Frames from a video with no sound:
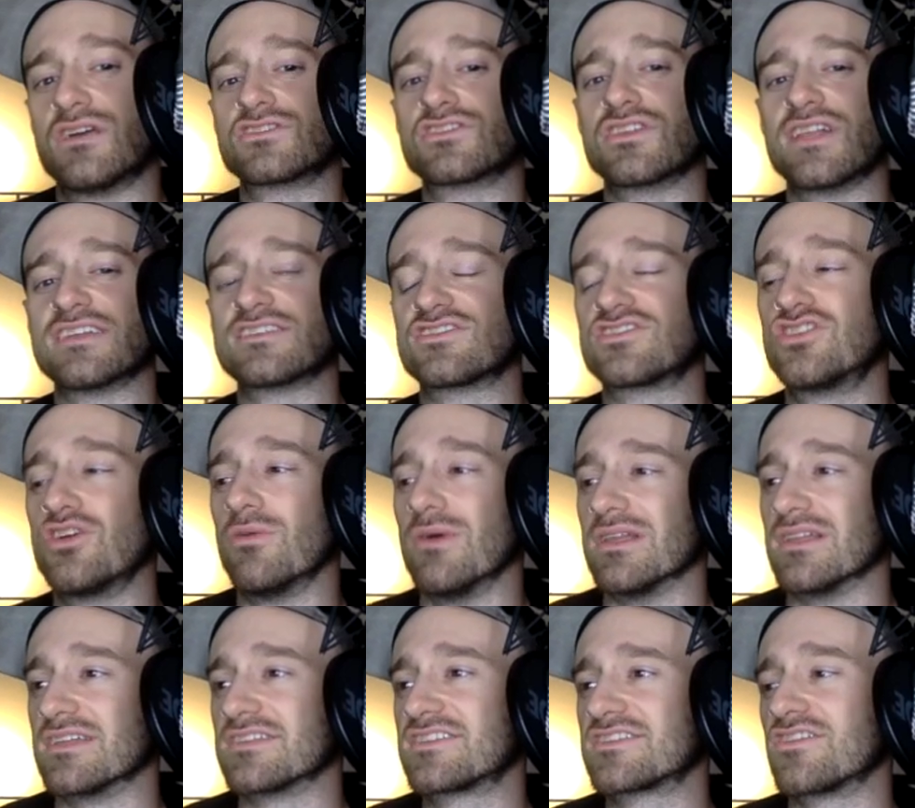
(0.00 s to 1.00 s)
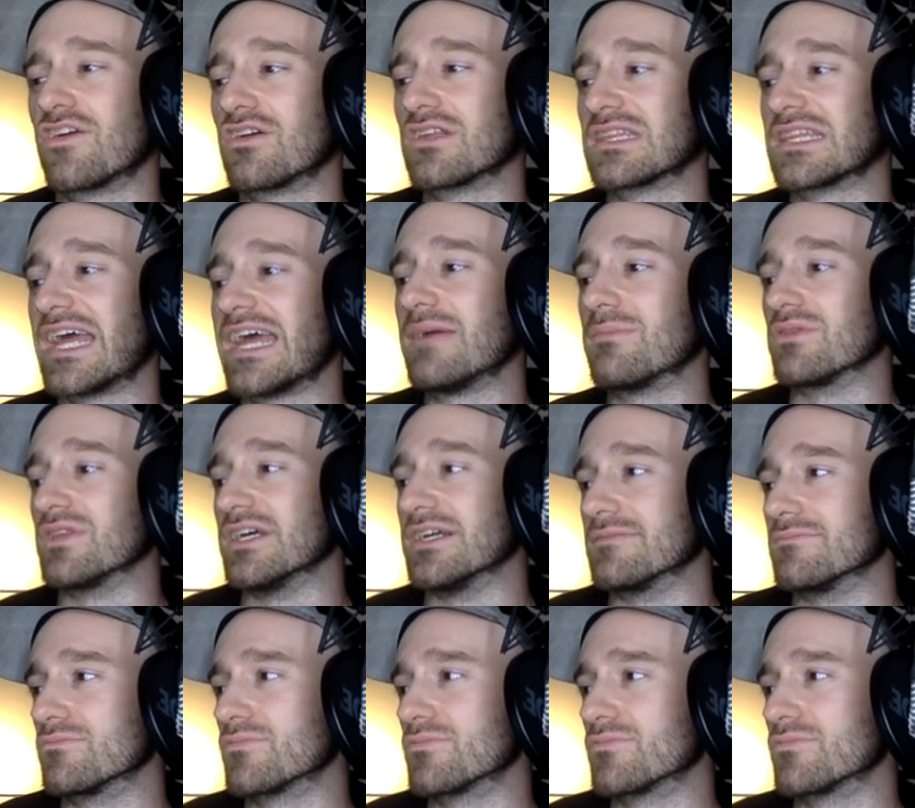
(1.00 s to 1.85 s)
So let's do it. Let's start labeling.